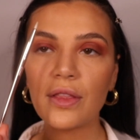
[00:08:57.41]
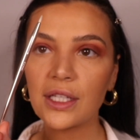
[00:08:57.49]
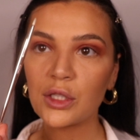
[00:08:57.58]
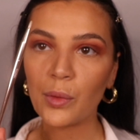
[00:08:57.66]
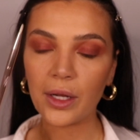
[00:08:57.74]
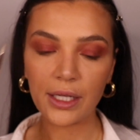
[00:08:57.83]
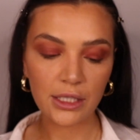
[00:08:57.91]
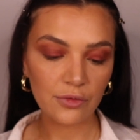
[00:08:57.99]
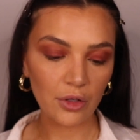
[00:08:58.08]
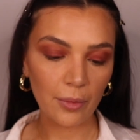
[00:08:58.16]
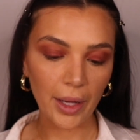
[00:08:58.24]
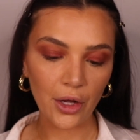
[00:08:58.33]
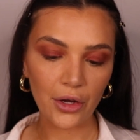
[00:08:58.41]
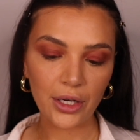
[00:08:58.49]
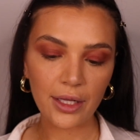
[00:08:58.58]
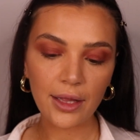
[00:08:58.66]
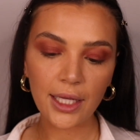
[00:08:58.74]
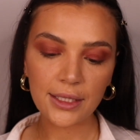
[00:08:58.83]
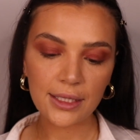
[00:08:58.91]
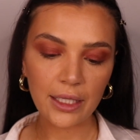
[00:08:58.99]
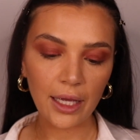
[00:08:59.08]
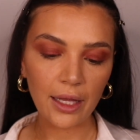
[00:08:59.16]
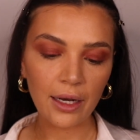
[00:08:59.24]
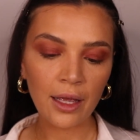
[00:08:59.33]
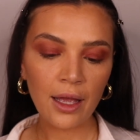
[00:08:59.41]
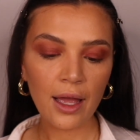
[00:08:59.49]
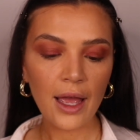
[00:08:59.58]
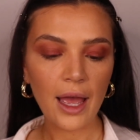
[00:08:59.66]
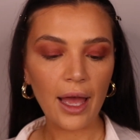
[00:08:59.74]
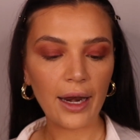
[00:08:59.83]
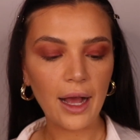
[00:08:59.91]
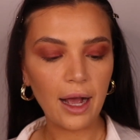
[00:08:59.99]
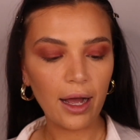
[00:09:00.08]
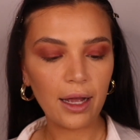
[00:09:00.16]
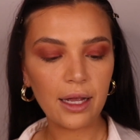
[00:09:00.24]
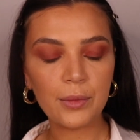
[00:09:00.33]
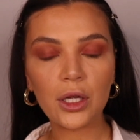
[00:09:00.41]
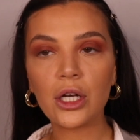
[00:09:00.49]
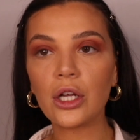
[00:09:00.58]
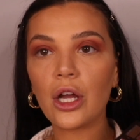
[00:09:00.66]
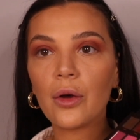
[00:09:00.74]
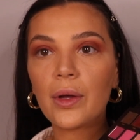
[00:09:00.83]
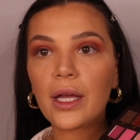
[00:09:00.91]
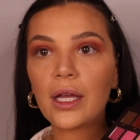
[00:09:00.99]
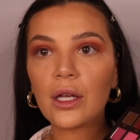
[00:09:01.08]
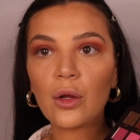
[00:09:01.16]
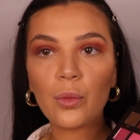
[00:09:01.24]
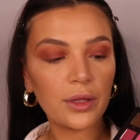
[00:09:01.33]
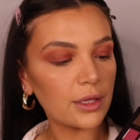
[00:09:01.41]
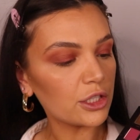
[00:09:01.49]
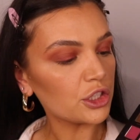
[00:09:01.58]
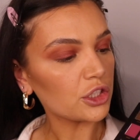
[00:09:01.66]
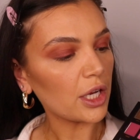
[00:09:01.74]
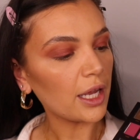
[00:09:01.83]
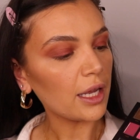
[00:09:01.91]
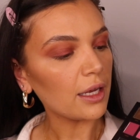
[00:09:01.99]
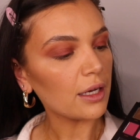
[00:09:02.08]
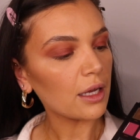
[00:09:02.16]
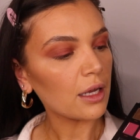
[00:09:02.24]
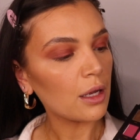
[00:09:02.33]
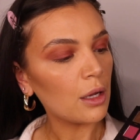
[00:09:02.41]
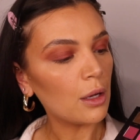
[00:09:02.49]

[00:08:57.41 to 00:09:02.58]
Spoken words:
This one is from Iconic London, and I am gonna go in with the shade